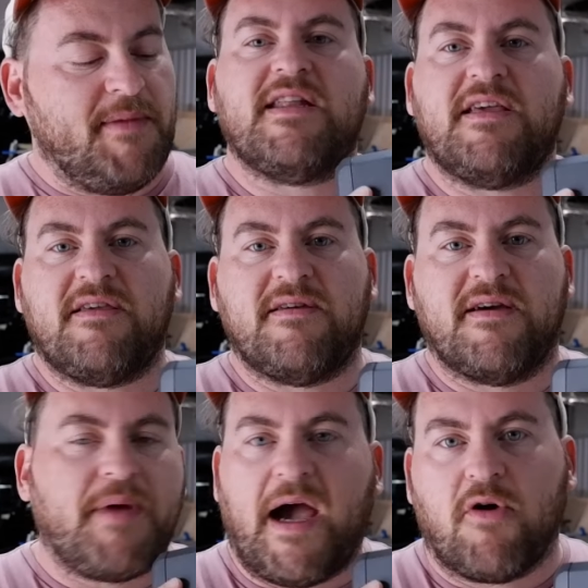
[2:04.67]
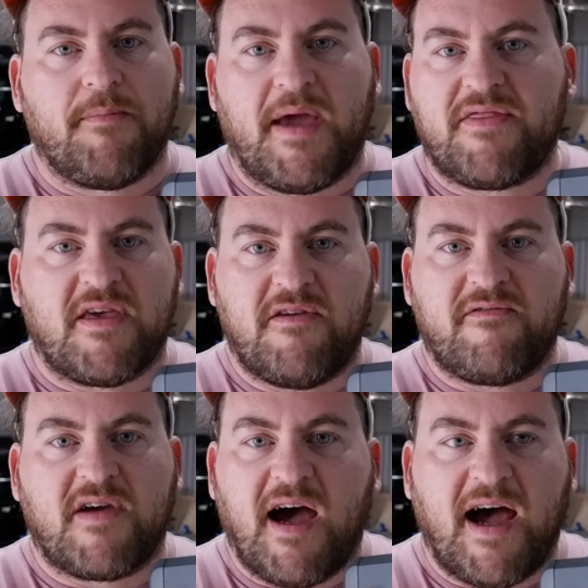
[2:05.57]
Any power bank that
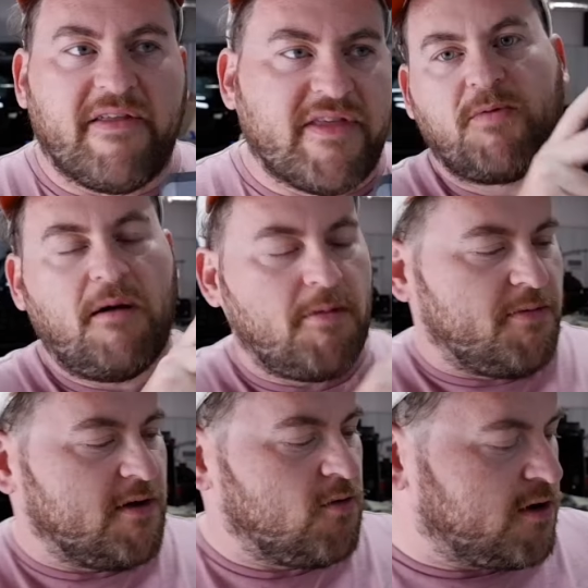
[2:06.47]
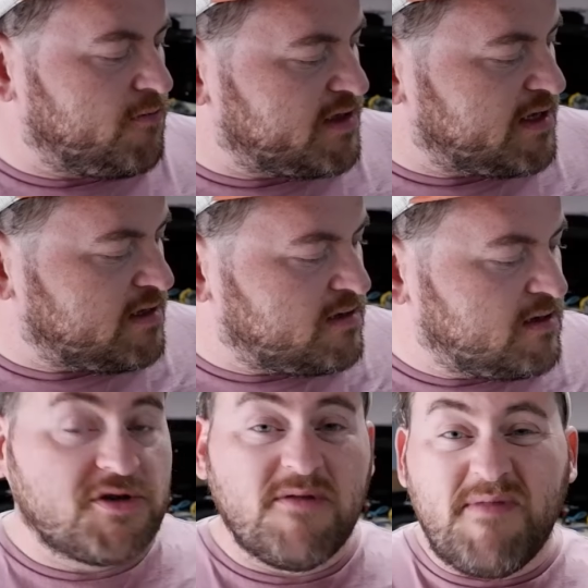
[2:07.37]
you've got probably work with this.
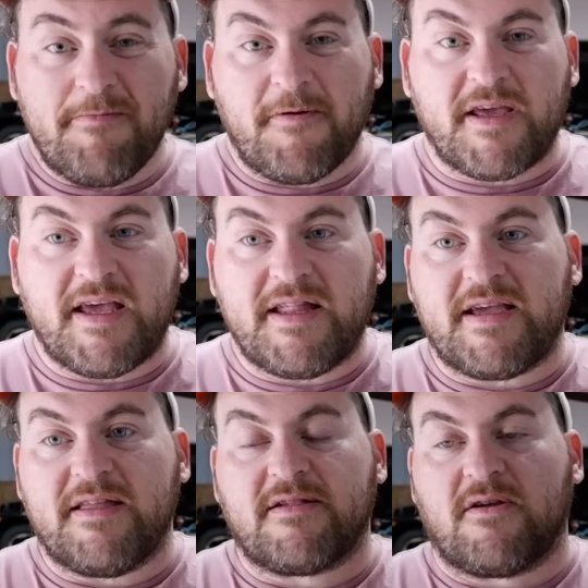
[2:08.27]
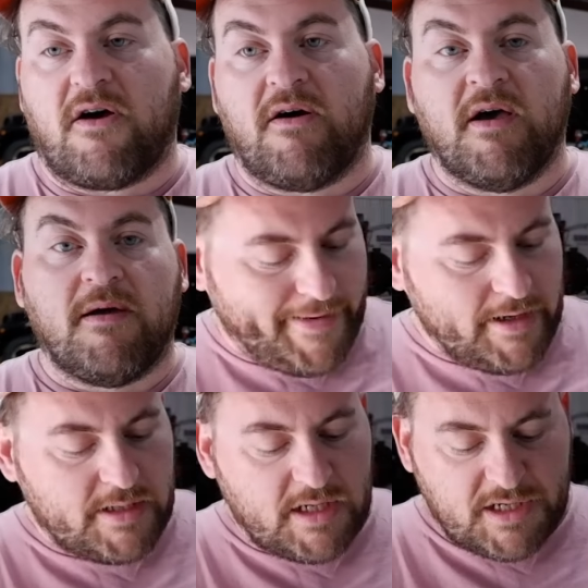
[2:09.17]
Should be a pretty easy install.
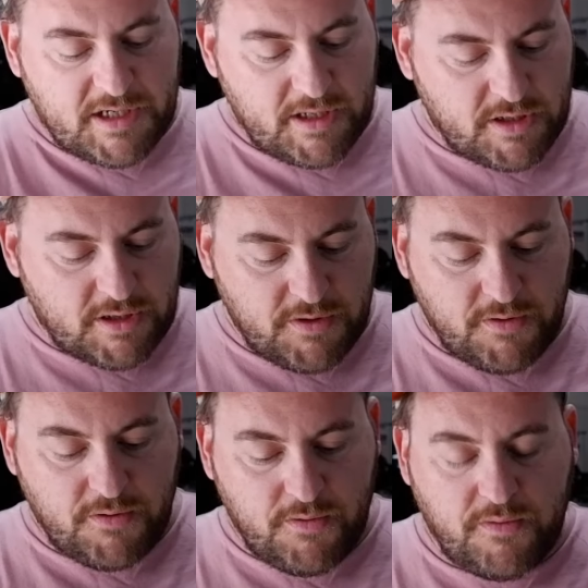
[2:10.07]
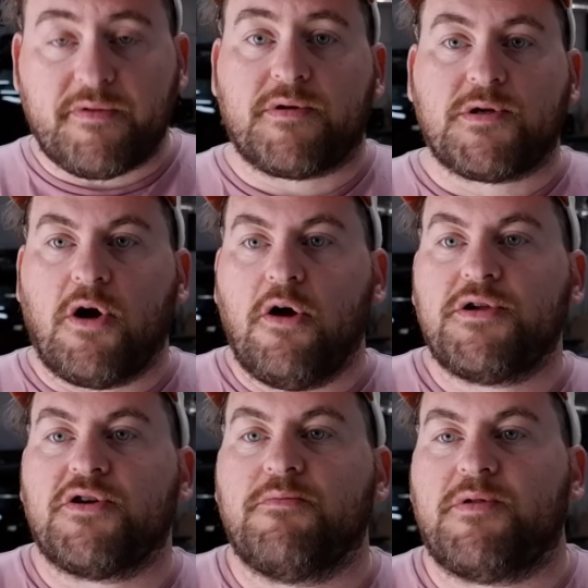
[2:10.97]
In addition to the
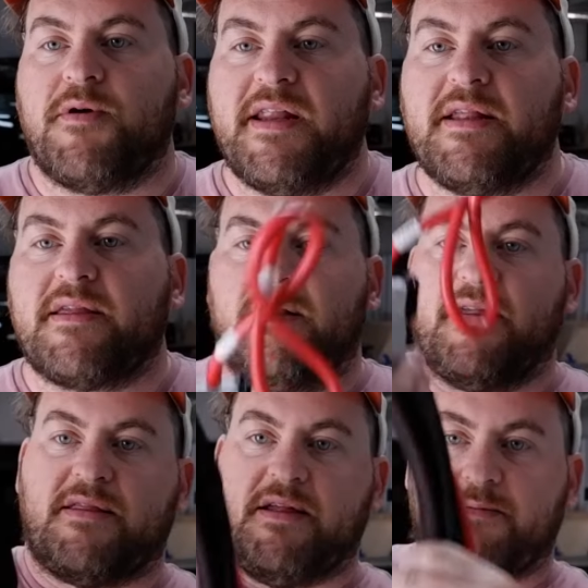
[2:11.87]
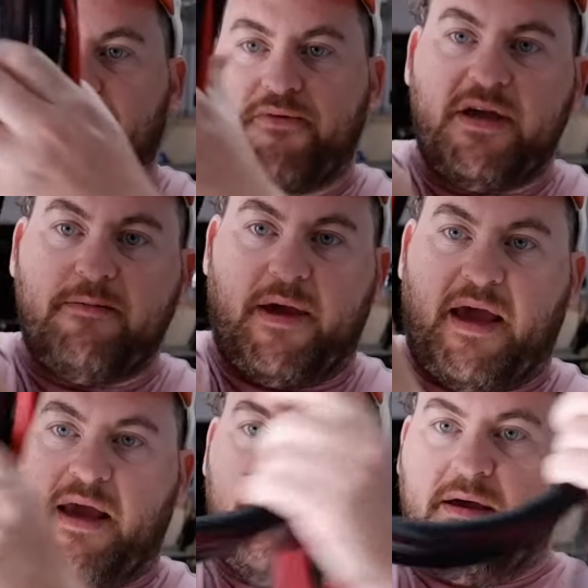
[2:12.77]
charger, Bluetti sent us this
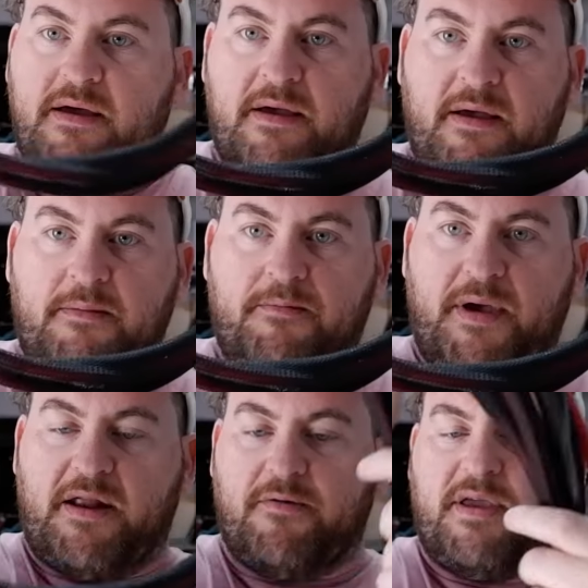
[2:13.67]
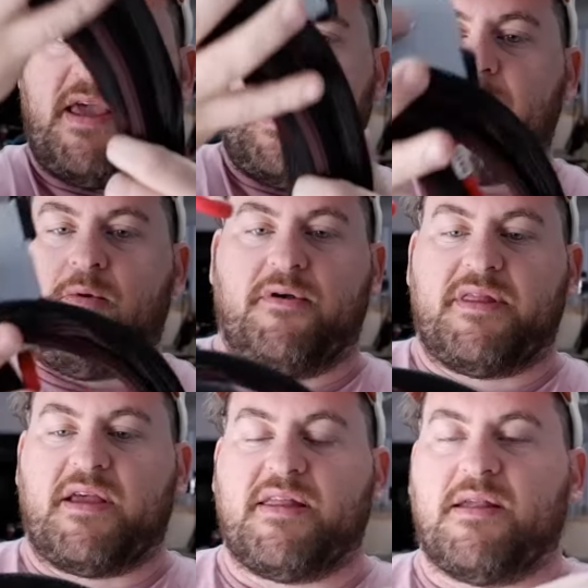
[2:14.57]
pre-made battery cable.
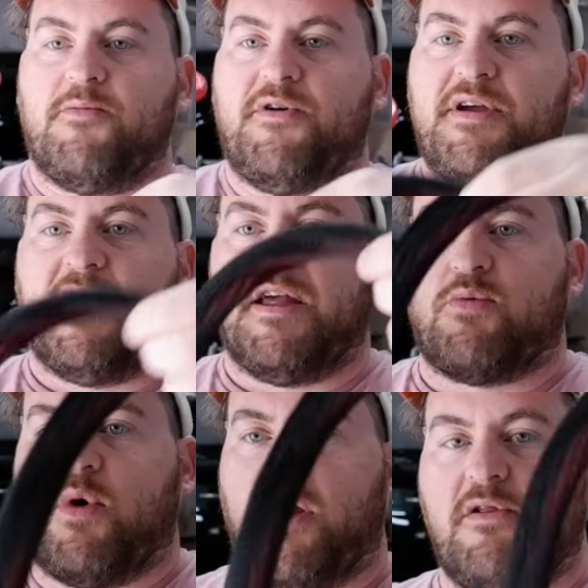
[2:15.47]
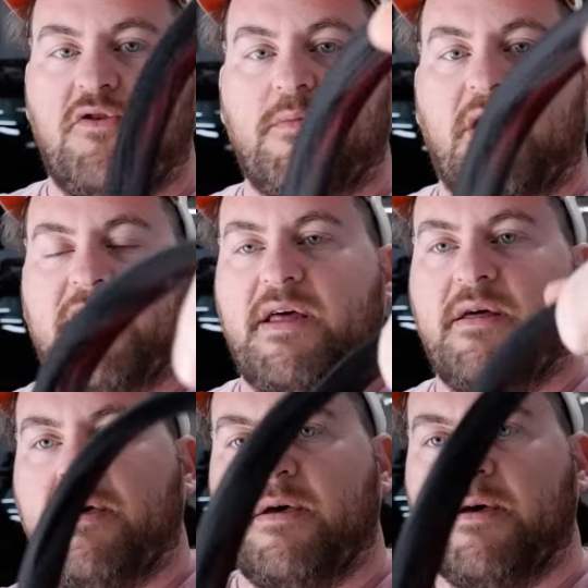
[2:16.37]
It's got some really nice wire loom on it.
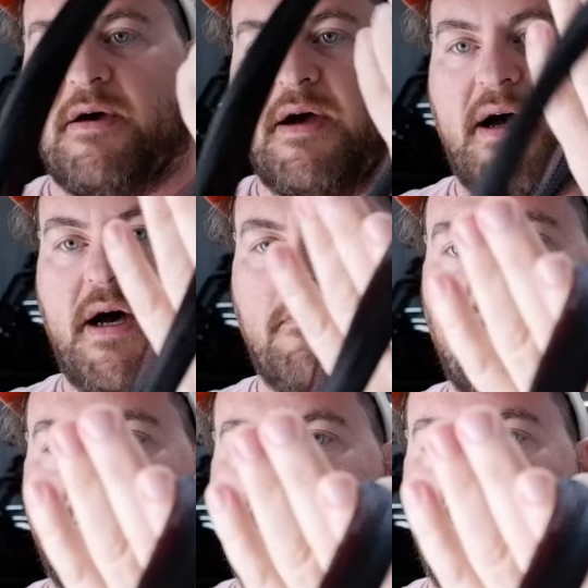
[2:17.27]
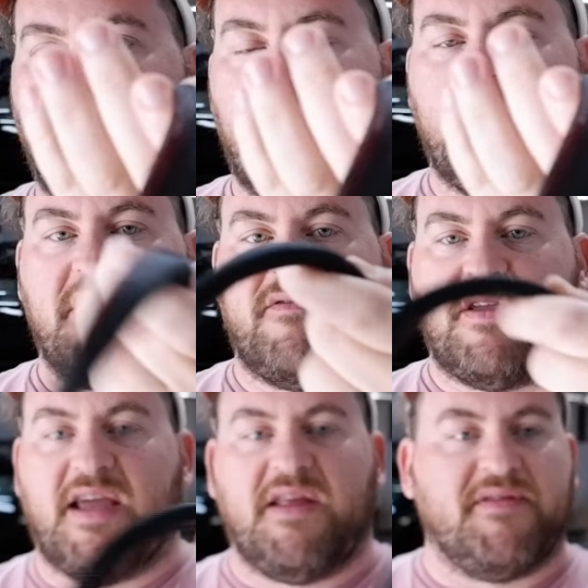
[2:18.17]
So we've got our positive and
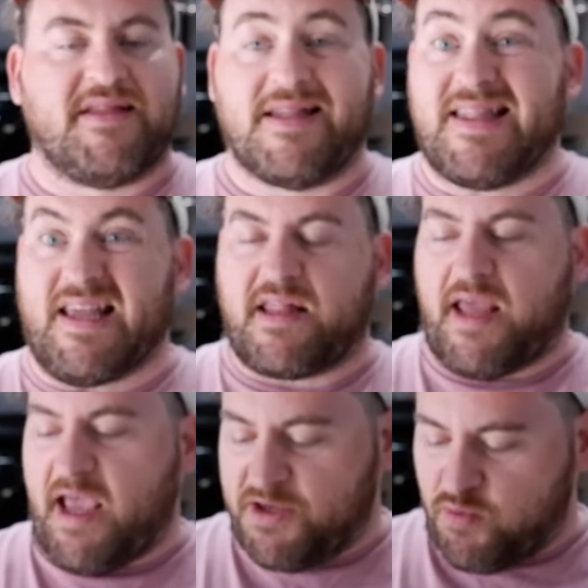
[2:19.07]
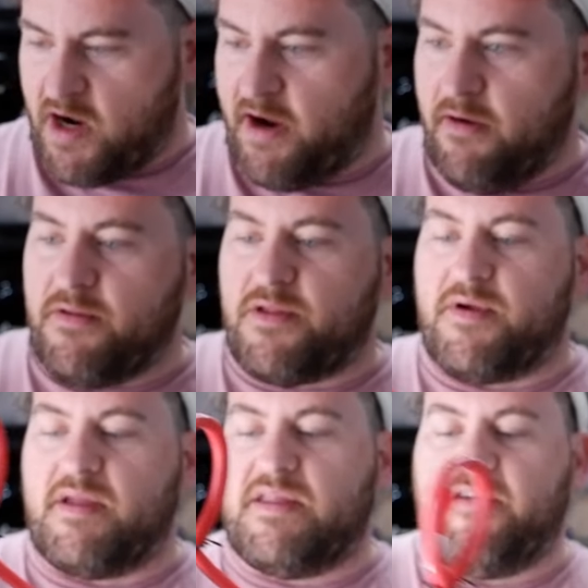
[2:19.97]
negative. It's a 6 gauge wire, so
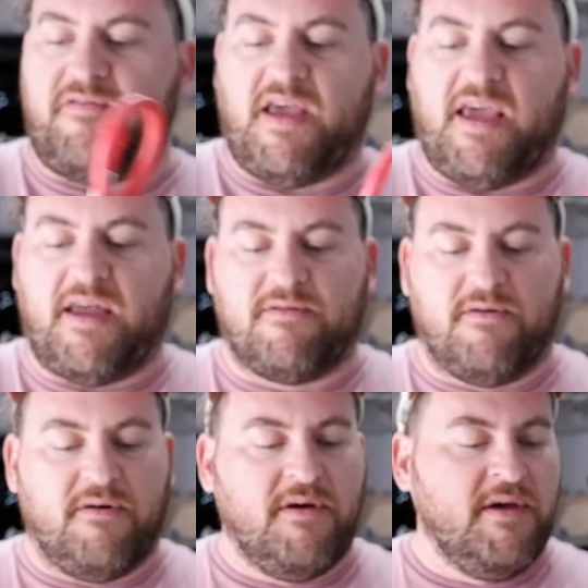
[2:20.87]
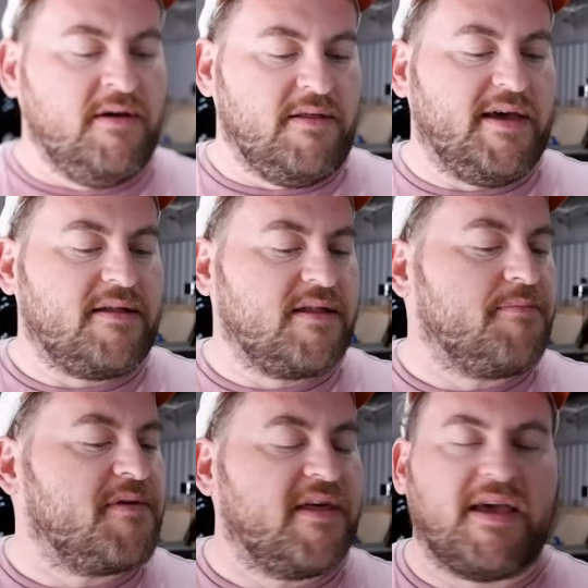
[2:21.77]
it can definitely handle like
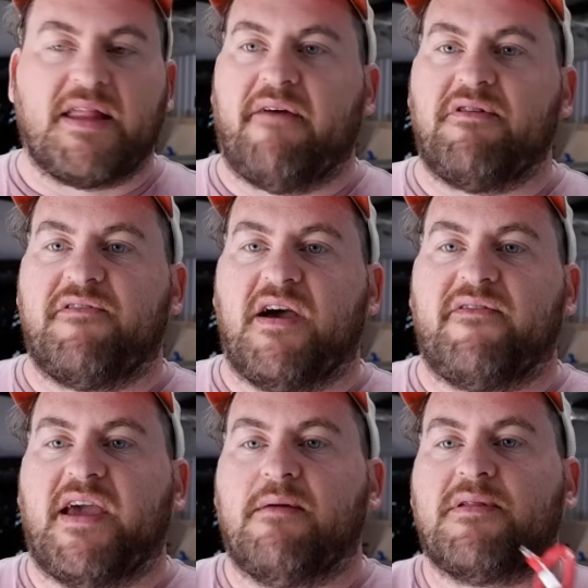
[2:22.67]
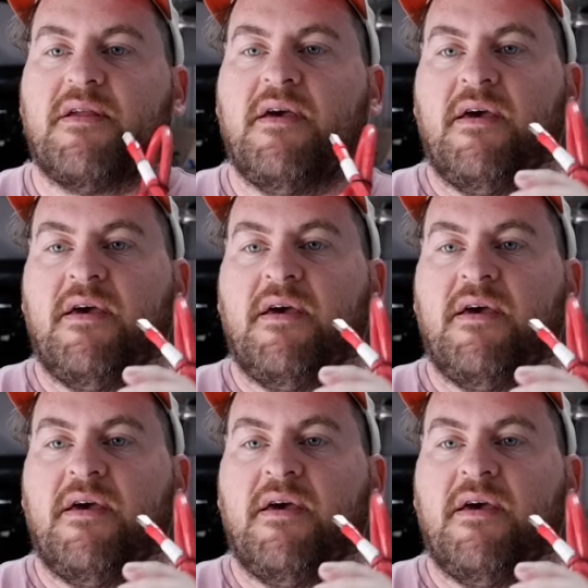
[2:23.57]
something like 75 amps.